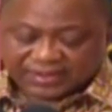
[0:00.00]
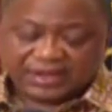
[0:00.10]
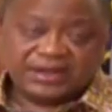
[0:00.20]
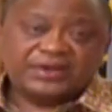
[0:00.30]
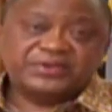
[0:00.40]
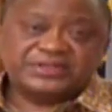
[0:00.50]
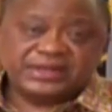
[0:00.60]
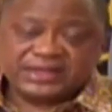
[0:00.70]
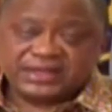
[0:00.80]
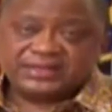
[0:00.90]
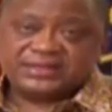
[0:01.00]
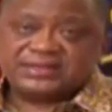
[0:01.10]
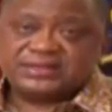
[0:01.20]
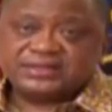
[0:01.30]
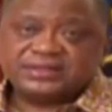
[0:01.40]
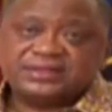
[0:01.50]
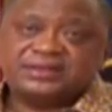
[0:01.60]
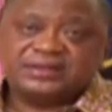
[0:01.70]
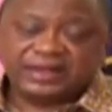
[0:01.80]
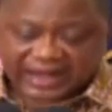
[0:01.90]
and our resilience
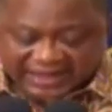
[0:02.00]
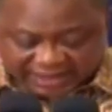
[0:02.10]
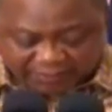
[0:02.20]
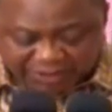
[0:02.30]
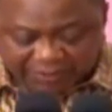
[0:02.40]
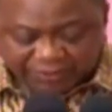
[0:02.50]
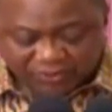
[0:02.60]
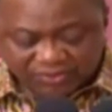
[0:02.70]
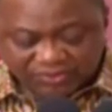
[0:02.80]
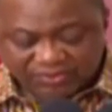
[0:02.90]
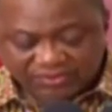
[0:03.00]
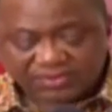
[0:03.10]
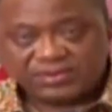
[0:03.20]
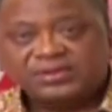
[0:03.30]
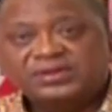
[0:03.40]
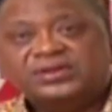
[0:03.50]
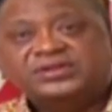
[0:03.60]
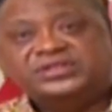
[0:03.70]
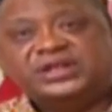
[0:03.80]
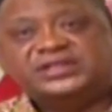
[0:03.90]
as a people
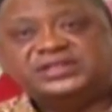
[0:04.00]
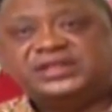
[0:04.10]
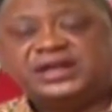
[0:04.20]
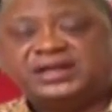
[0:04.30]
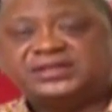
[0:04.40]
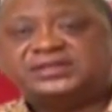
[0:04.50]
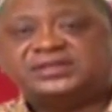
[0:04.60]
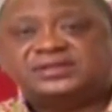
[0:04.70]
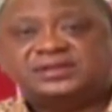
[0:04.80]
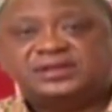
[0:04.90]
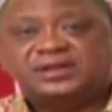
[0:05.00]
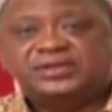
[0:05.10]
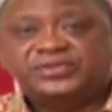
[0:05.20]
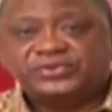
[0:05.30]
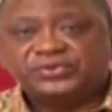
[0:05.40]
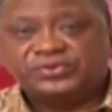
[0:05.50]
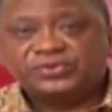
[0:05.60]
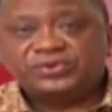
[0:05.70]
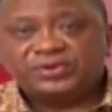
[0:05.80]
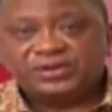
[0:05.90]
shall see us through
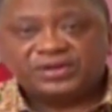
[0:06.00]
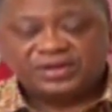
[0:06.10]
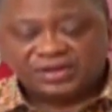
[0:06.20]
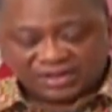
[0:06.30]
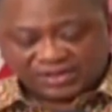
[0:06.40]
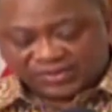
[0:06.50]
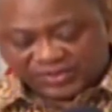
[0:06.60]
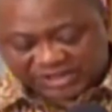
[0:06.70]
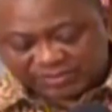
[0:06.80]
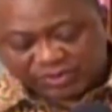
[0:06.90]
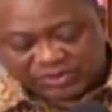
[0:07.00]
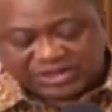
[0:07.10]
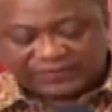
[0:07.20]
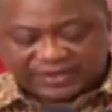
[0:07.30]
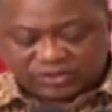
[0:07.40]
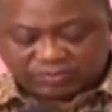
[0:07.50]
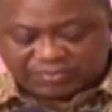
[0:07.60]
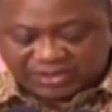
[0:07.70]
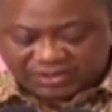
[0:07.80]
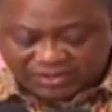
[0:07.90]
this most difficult
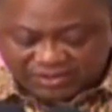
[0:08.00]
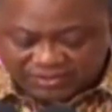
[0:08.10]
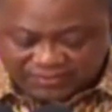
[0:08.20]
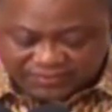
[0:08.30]
period.